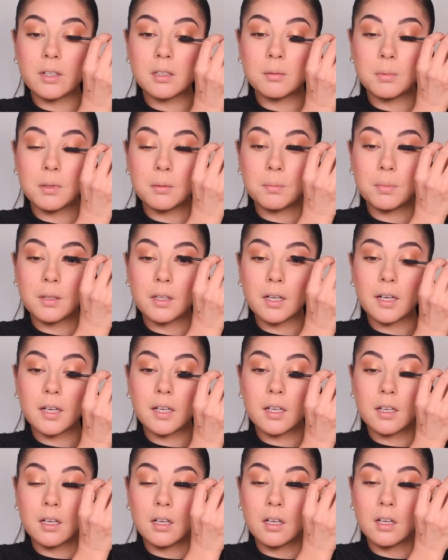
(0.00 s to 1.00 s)
to be
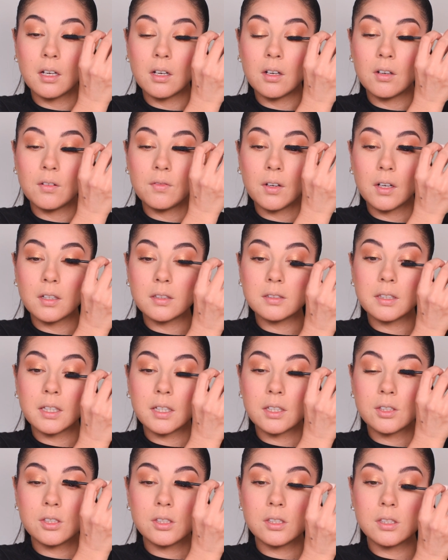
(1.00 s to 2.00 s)
applying false
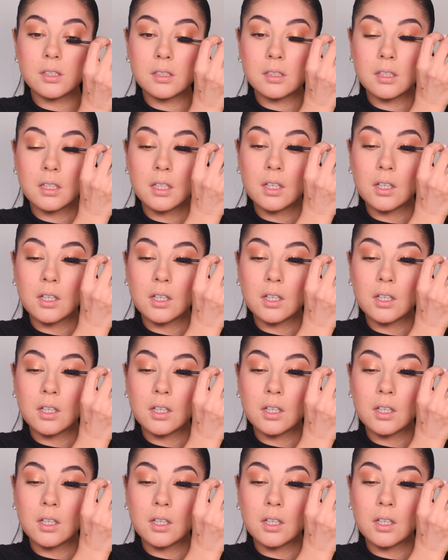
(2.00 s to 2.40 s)
lashes.